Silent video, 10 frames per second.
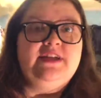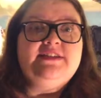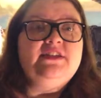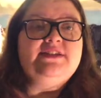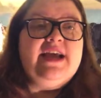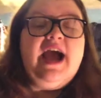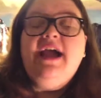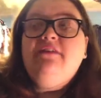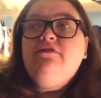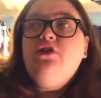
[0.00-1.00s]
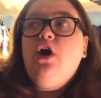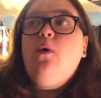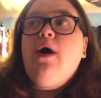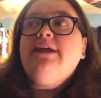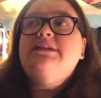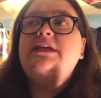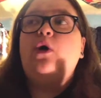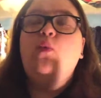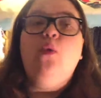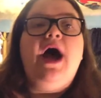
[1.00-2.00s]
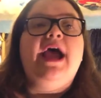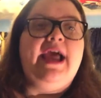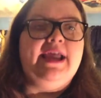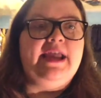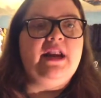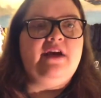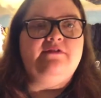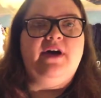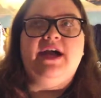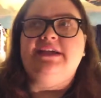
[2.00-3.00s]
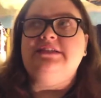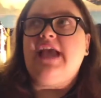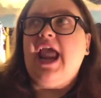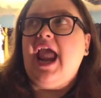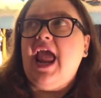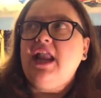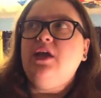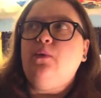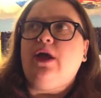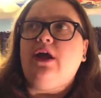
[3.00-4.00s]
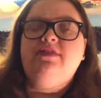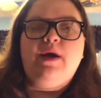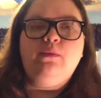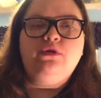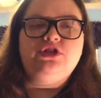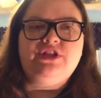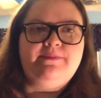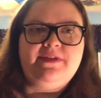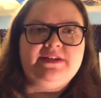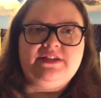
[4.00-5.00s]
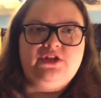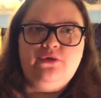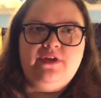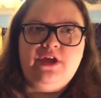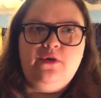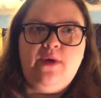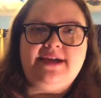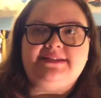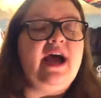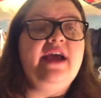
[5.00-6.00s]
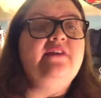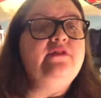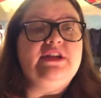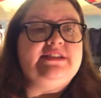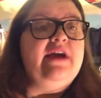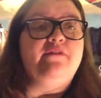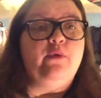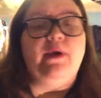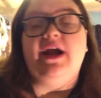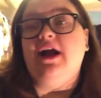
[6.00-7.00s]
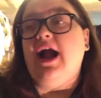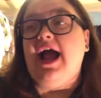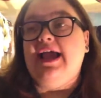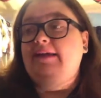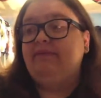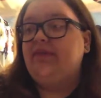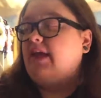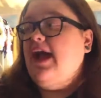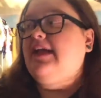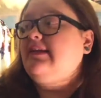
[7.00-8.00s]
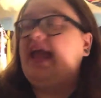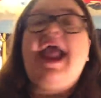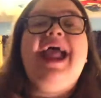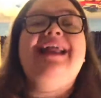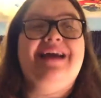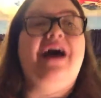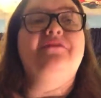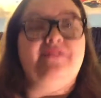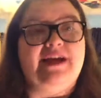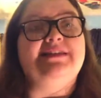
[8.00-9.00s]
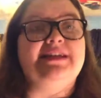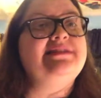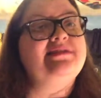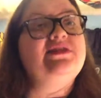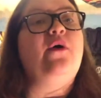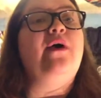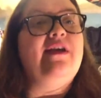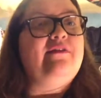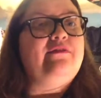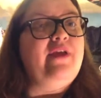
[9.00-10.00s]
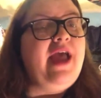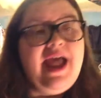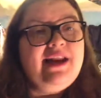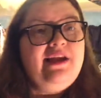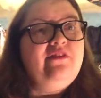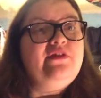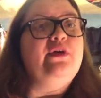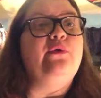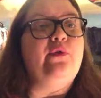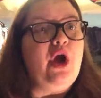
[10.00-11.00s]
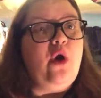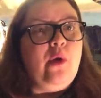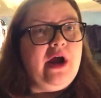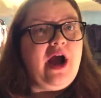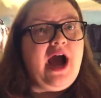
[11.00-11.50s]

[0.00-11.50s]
Like, seriously, I have no idea why I cannot find anywhere that will ship this to the US. I have looked everywhere. I I cannot find it. So if any of you know where